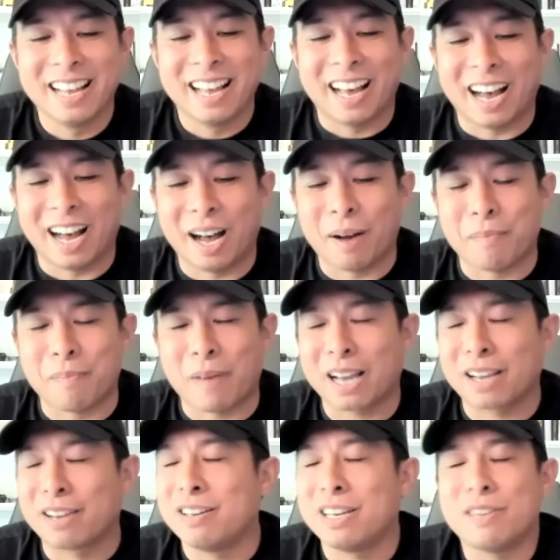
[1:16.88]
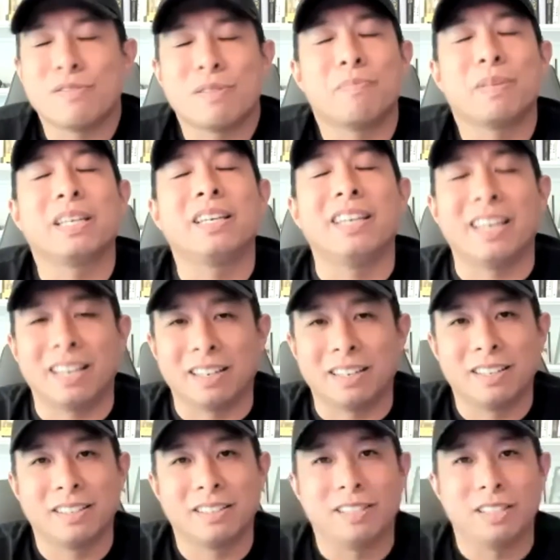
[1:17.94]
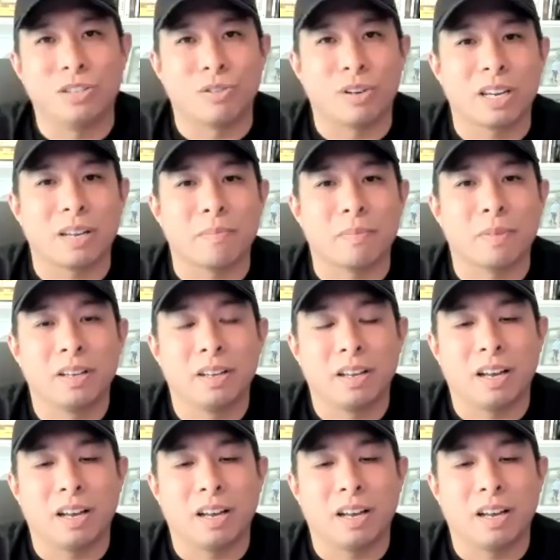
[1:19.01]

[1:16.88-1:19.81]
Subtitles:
I couldn't even begin to dream